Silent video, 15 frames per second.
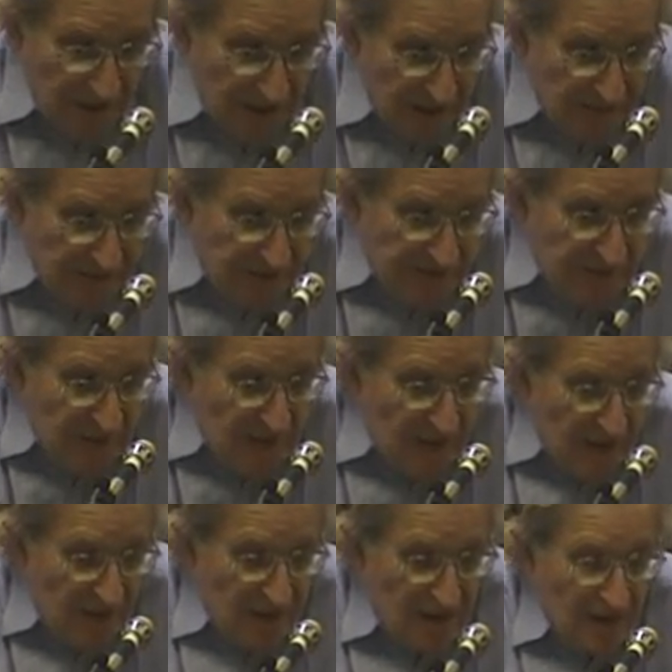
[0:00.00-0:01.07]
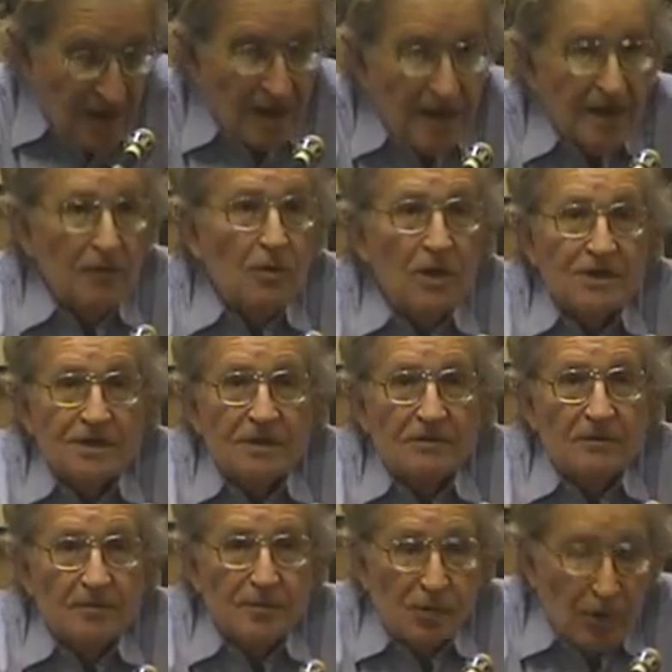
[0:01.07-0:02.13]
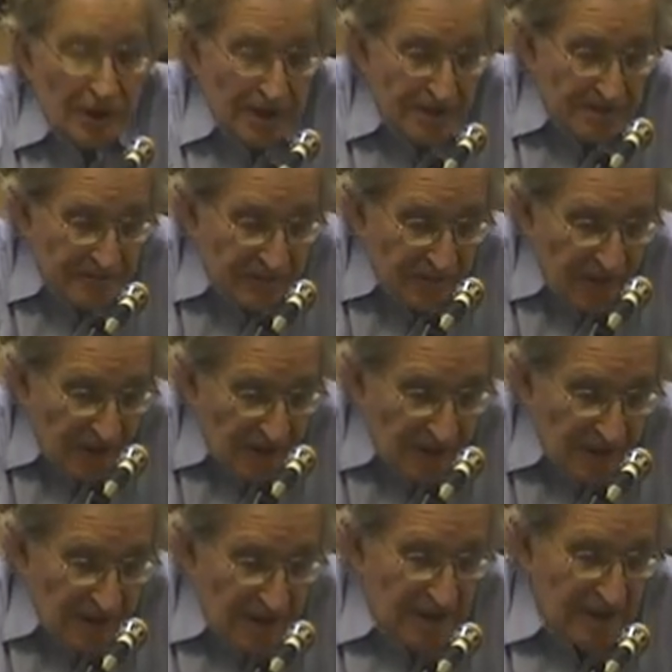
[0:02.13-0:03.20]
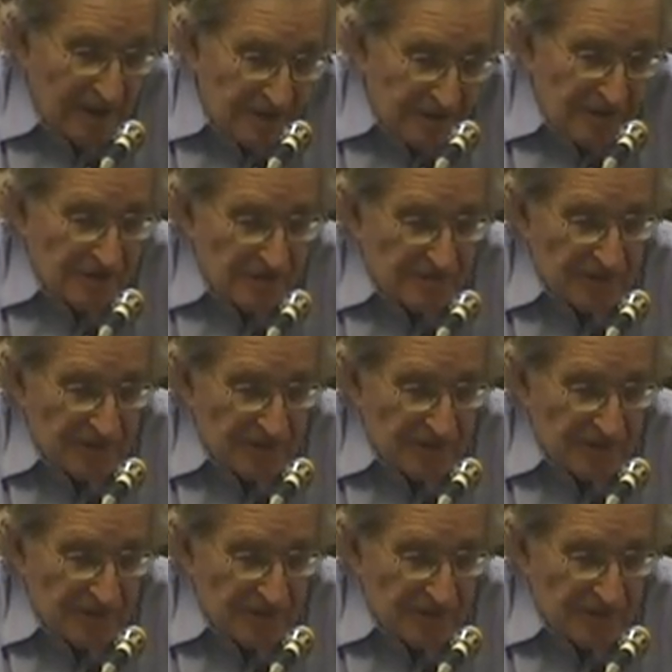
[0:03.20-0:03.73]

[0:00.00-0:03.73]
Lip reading: It wasn't reported, and it's disappeared from history.